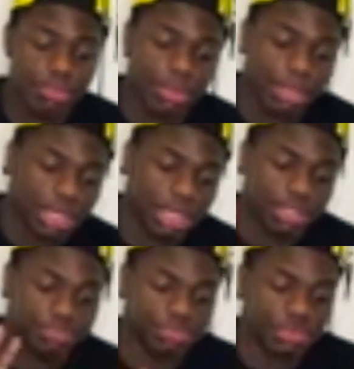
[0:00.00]
I'm probably going
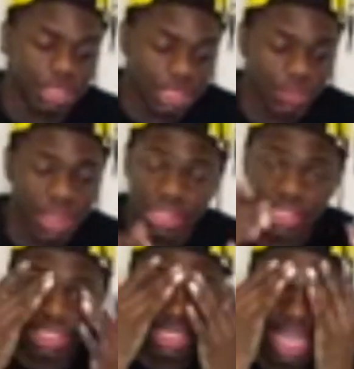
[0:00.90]
to leave half
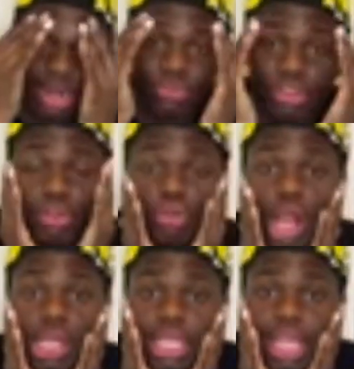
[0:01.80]
this aside. I'm feeling
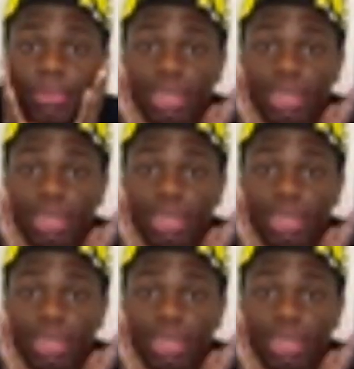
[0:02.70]
groggy.